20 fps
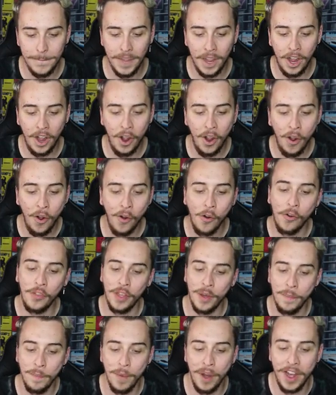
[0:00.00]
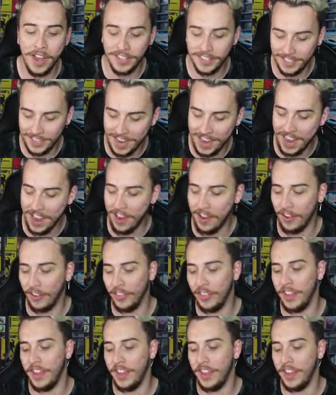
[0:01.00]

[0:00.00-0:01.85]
Oh, the Mudsdale,